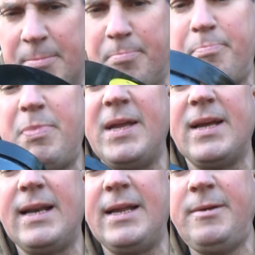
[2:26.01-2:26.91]
and
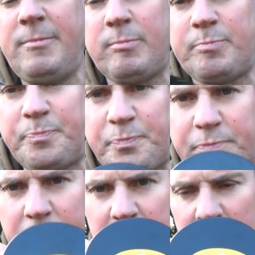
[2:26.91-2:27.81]
Beta Lin
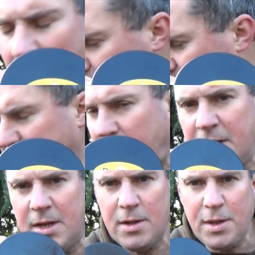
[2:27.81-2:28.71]

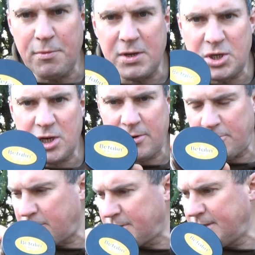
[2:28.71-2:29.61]
tigers, which
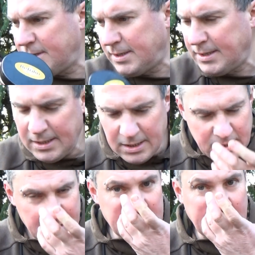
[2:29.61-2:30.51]
are on
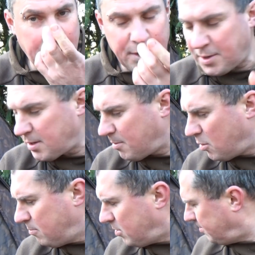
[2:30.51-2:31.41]
test at the
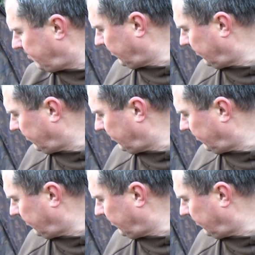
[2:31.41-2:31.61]
moment.